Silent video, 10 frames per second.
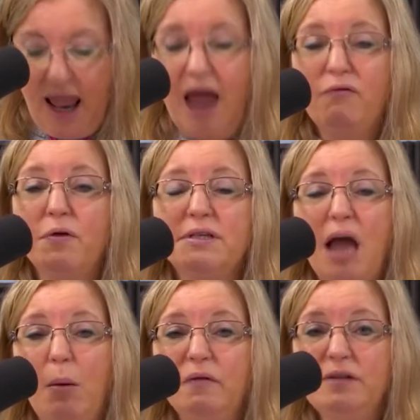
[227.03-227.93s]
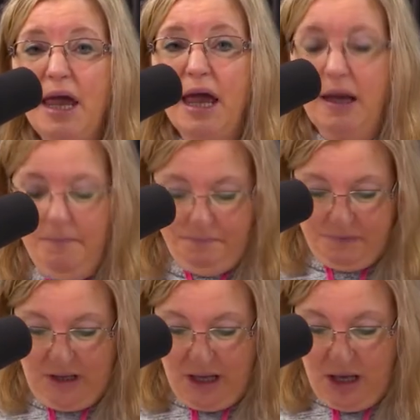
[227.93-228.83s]
And for the time of day,
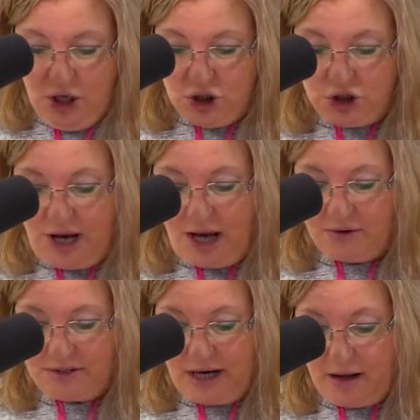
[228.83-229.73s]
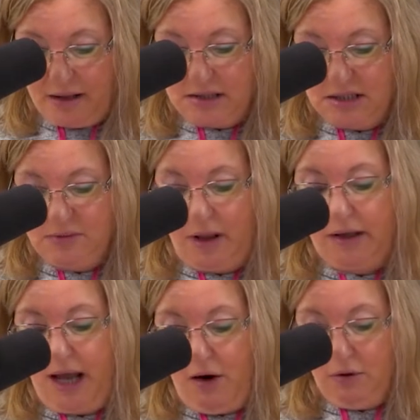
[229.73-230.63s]
Chicago style is to spell it
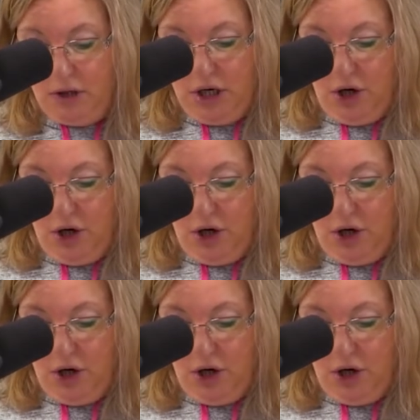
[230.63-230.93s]
out